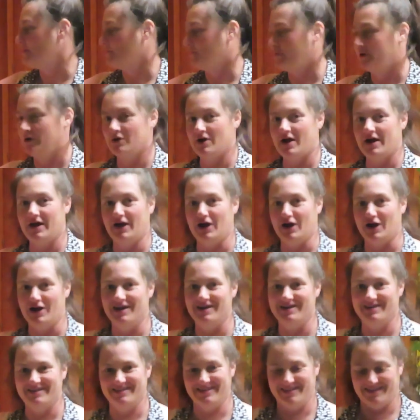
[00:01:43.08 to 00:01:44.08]
Put it right here.
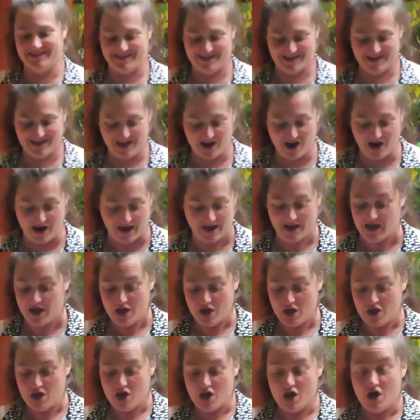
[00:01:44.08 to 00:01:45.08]
All right.
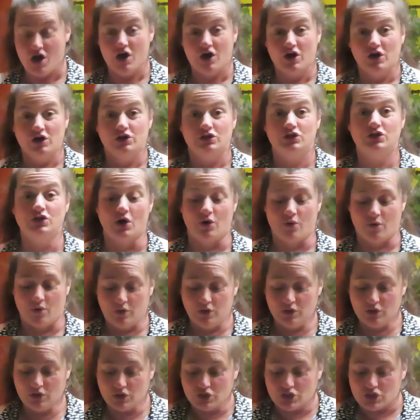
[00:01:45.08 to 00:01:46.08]

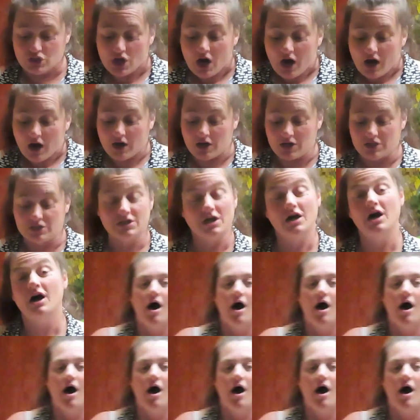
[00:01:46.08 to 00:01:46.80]
So your jars.